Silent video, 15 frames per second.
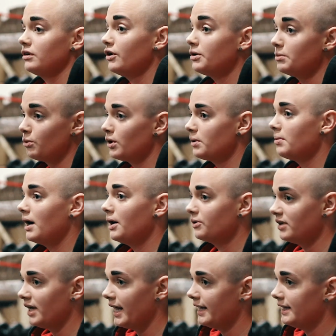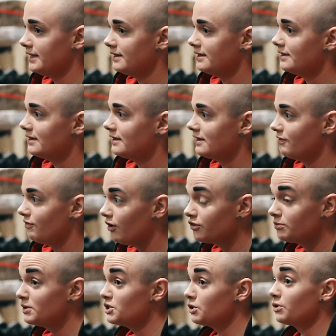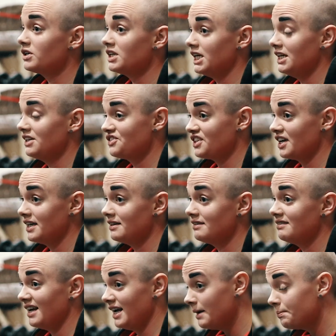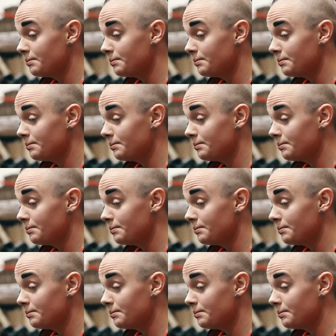learn more about, and the vast majority said the hip.